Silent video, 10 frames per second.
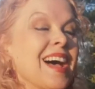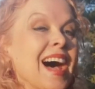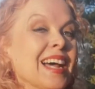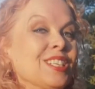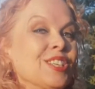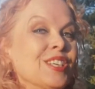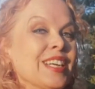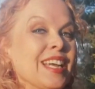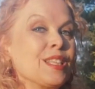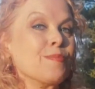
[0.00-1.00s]

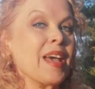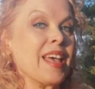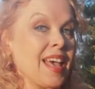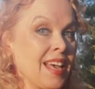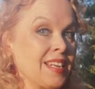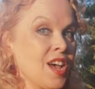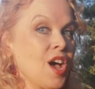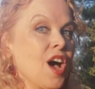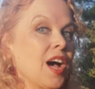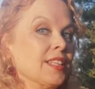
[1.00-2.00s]
underneath my head
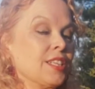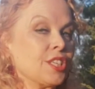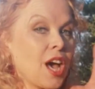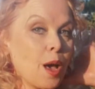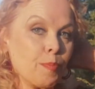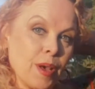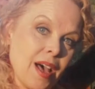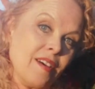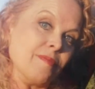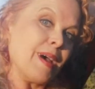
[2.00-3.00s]
on the top of my